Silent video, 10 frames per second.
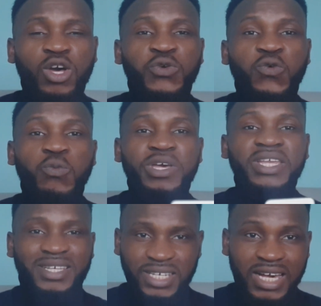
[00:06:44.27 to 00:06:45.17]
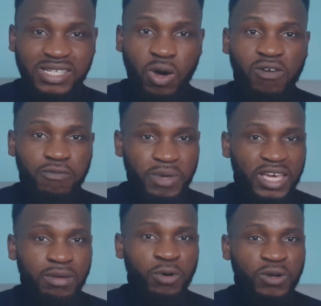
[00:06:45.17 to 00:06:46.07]
you will be in a chance of
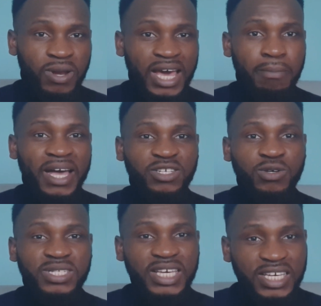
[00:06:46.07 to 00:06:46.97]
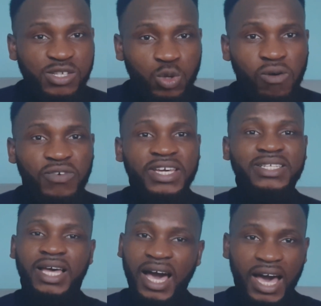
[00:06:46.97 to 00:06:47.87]
making money online by just taking
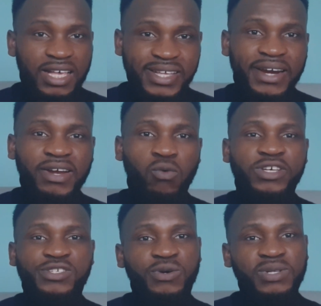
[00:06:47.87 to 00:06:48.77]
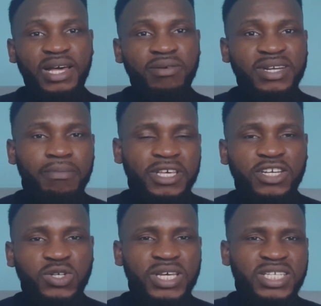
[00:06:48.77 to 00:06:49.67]
surveys, answering questions, downloading
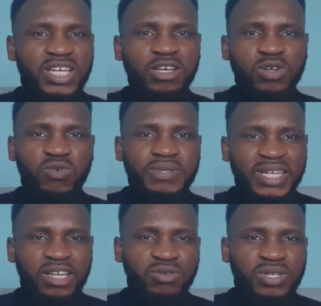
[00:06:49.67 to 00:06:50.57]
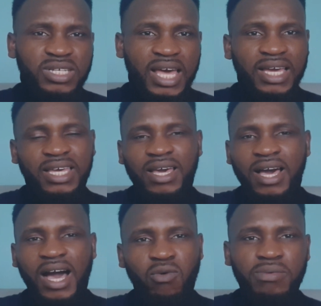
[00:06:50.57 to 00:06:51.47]
application. There's a lot of websites that do this, like
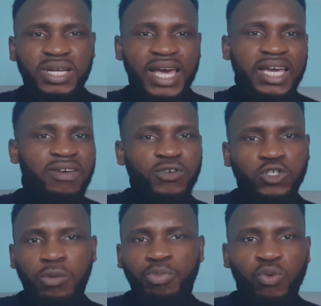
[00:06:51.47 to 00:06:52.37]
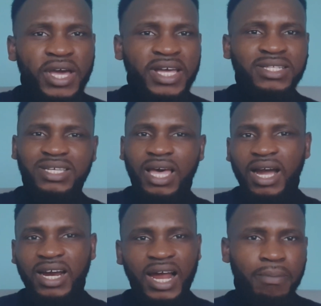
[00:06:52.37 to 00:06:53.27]
a website like a Future Point,
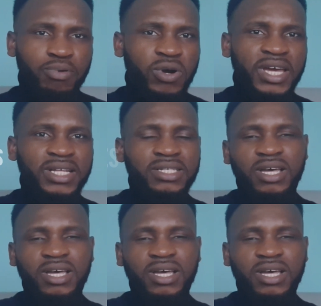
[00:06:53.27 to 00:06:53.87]
Grab Point,